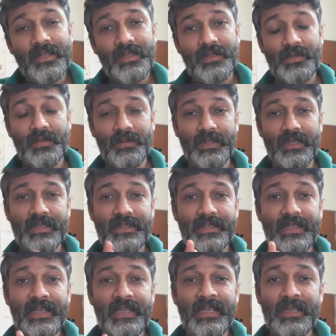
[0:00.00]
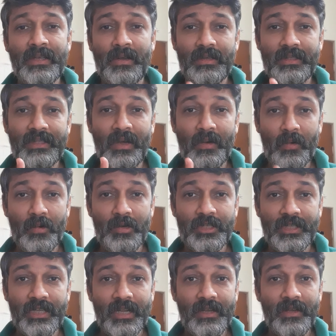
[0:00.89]
So the sea or the
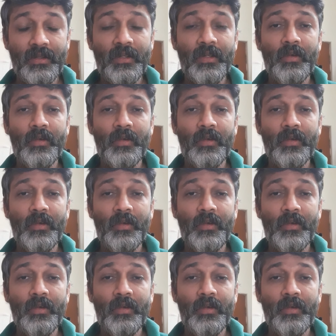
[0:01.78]
ocean,